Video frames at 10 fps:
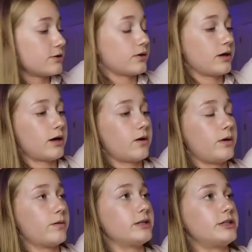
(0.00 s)
store
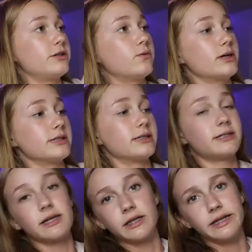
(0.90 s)
we went to was
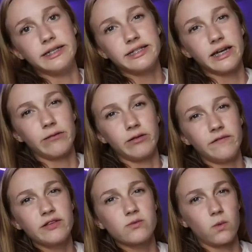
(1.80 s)
Tilly's, and I
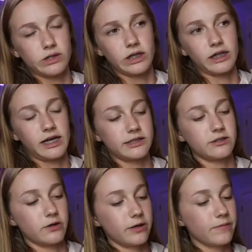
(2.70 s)
believe this was our last
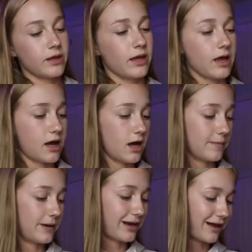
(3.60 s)
store,
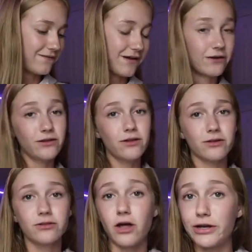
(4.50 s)
and I found a
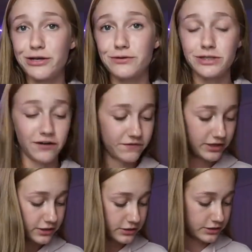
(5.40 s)
lot of cute stuff
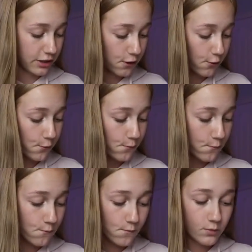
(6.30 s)
there, so
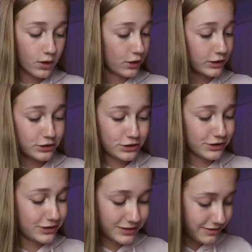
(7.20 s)
let's
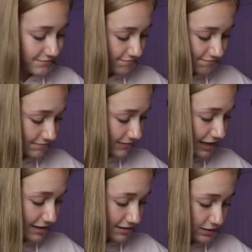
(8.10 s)
just
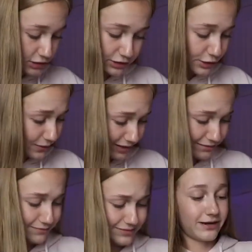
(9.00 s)
get to
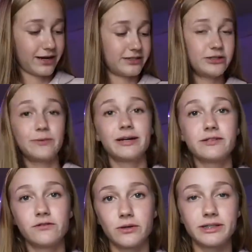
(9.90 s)
it. So I got 2
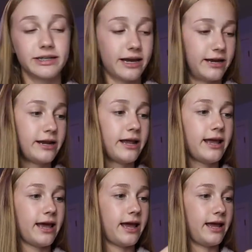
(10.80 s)
pairs of shorts again,
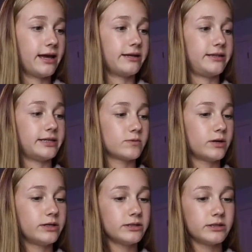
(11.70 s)
and these
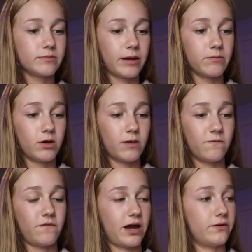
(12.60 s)
ones my
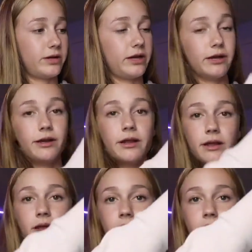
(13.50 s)
mom found, and